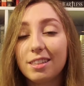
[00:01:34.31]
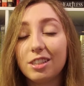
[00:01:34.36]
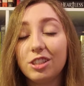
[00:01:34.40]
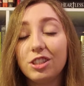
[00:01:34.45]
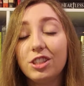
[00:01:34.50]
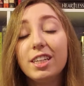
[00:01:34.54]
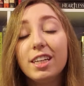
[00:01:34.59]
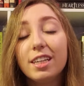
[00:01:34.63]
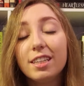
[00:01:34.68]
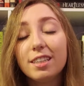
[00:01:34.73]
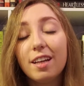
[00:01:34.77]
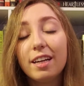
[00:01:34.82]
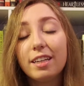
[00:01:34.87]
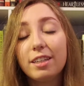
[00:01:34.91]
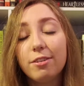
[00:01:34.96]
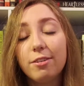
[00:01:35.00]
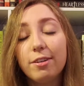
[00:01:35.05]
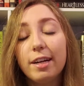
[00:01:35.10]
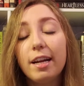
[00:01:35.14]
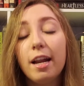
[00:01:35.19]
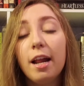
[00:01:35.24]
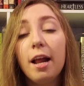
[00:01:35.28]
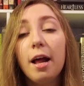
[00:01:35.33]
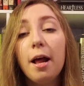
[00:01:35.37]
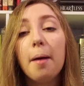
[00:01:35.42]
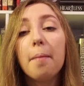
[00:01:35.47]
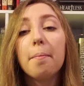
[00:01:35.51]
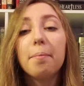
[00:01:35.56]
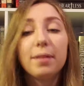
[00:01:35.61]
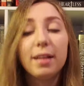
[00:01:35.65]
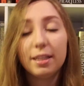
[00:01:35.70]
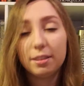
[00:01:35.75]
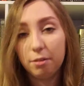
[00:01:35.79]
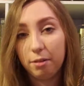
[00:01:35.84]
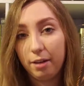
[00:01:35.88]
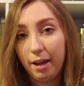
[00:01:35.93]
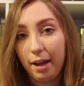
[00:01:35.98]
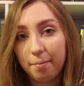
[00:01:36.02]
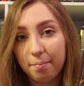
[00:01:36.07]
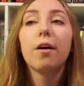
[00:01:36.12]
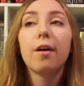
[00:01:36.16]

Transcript: because she doesn't like to read, but that's okay.